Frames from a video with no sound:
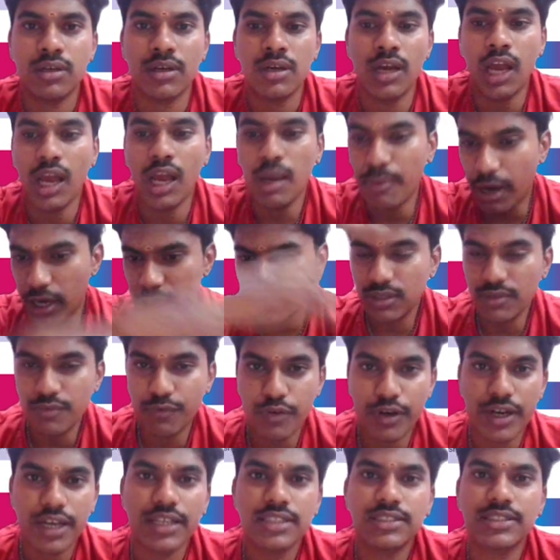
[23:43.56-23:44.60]
If I assume
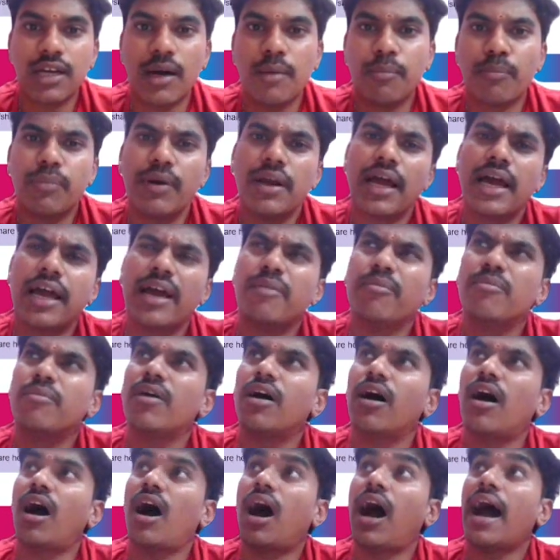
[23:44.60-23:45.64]
for example I am
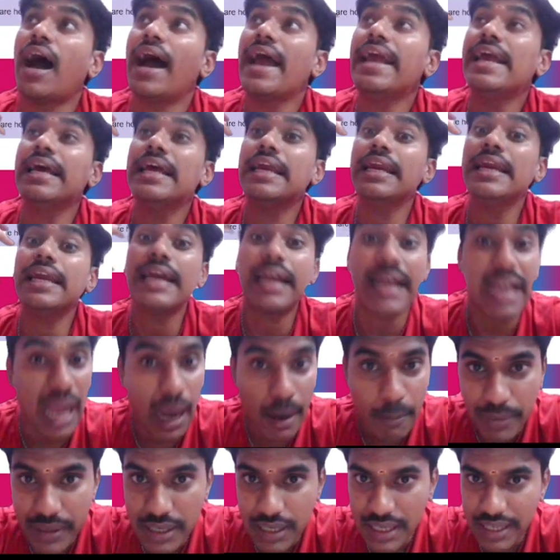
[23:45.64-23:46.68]
highly
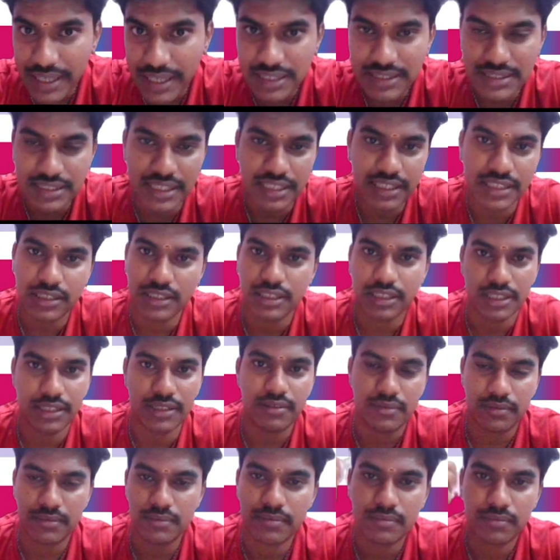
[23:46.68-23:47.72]
capitalized entity,
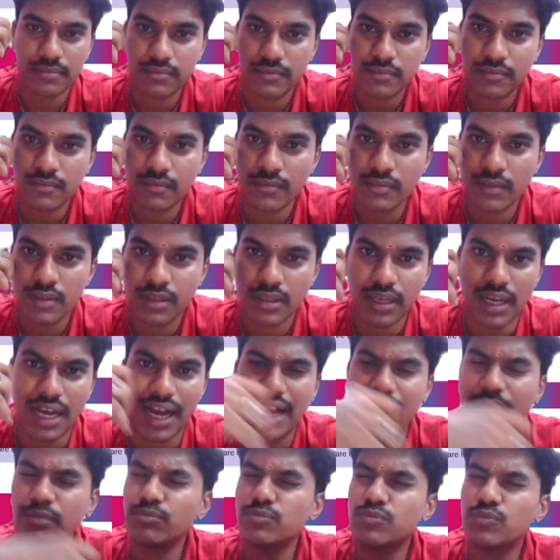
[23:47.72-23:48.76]
I
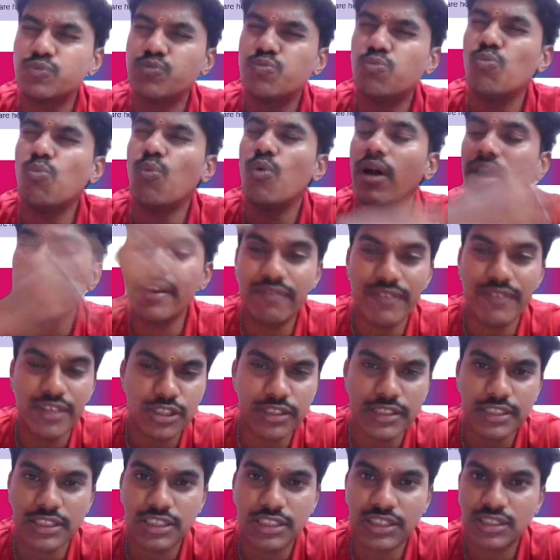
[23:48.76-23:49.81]
am
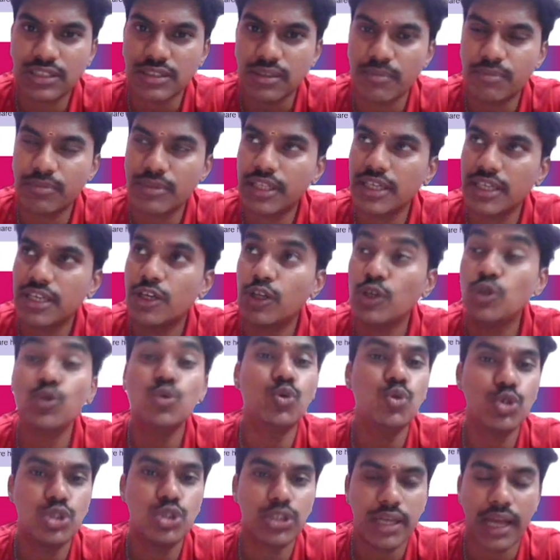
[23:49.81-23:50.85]
invested something
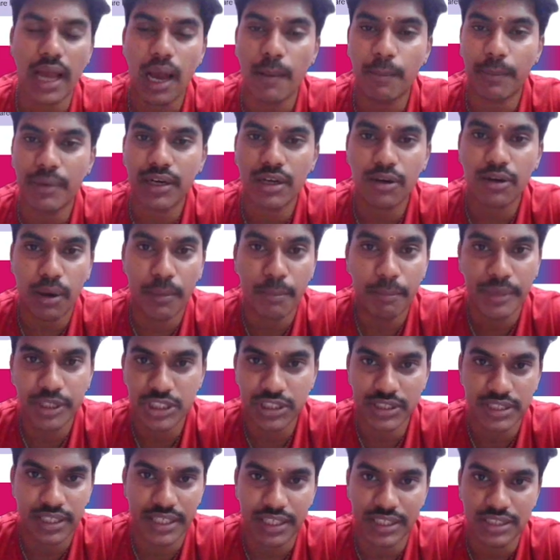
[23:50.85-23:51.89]
huge capital on
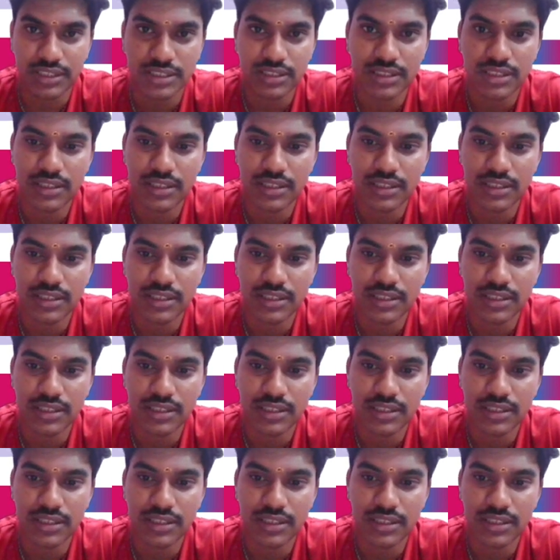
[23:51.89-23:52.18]
machineries,